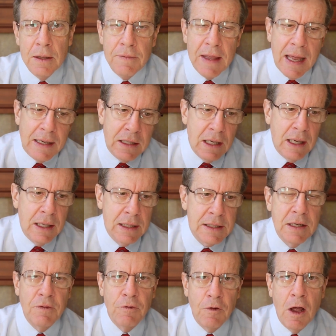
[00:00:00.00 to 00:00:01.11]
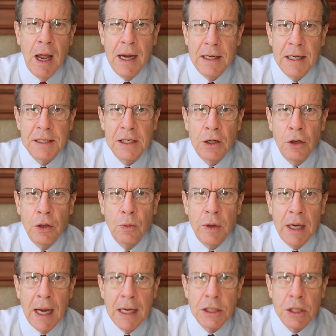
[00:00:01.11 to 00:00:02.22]
that is defined as a good
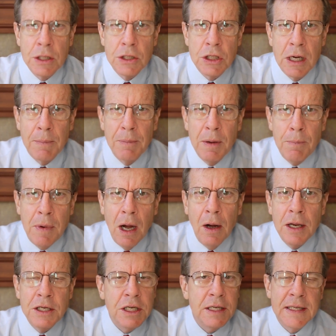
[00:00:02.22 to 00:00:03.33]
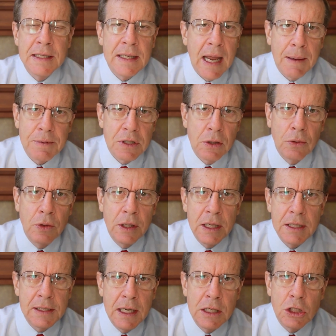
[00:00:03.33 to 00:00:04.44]
relationship. But marriage isn't absolutely
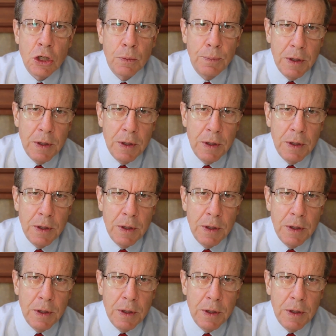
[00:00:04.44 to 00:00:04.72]
essential.